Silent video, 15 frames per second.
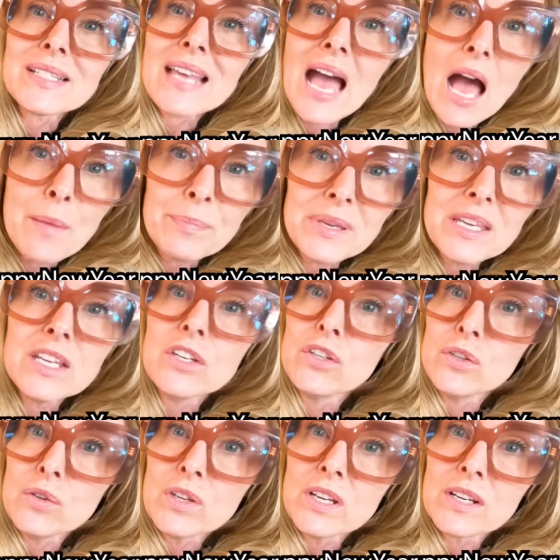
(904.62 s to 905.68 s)
Happy
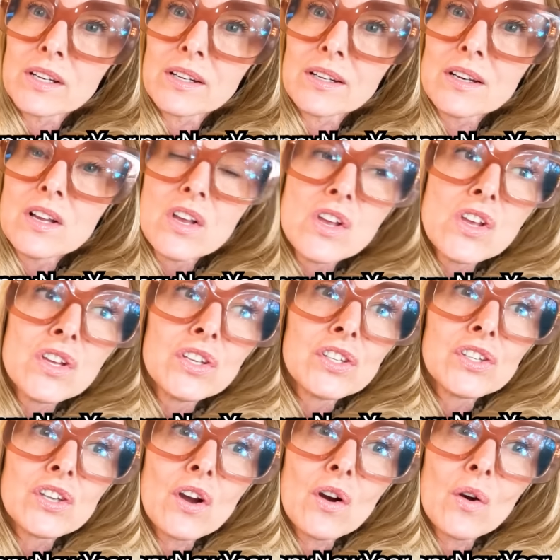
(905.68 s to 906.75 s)
New Year.
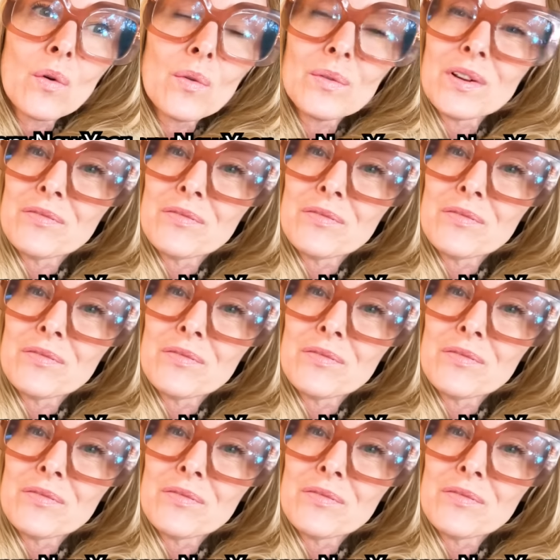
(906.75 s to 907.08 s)
So